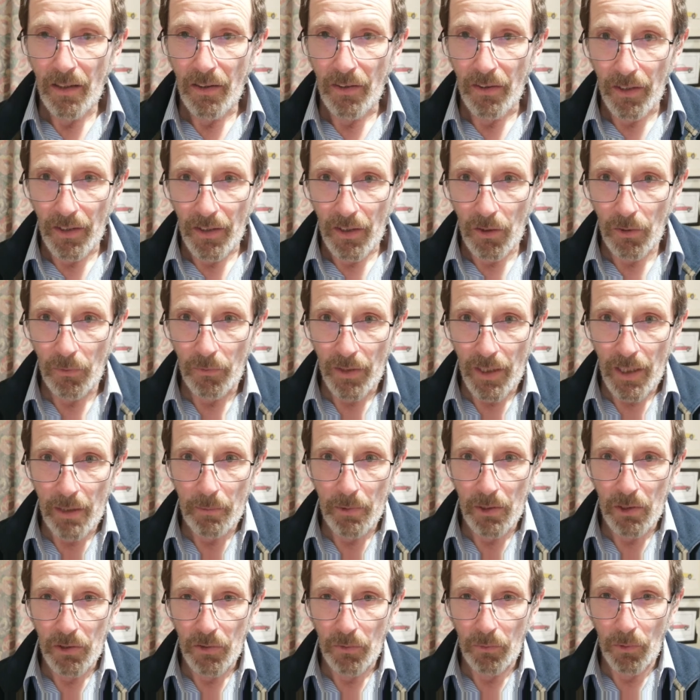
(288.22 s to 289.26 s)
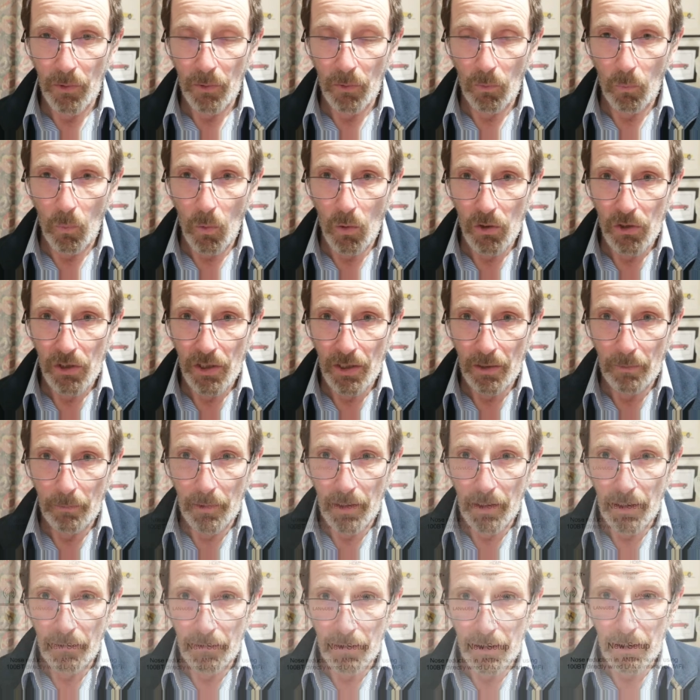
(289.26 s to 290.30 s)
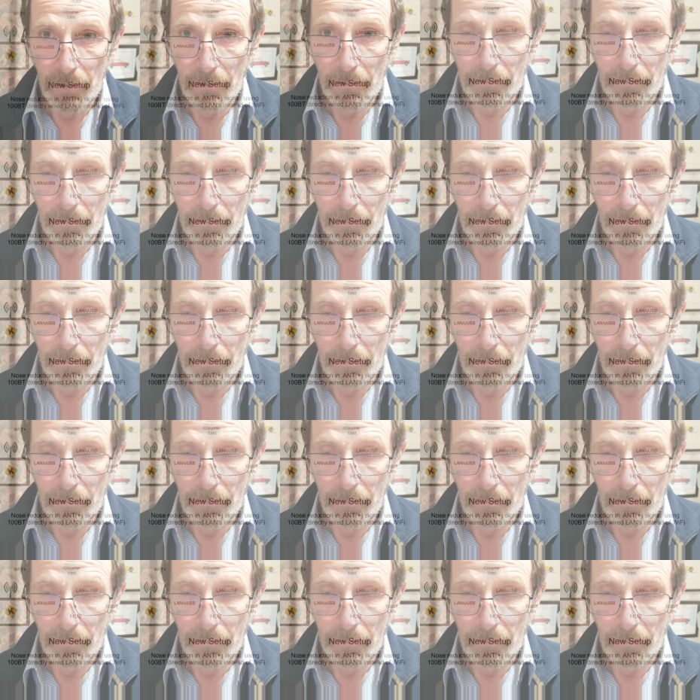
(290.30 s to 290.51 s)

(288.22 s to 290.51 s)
Thank you very much for watching my video.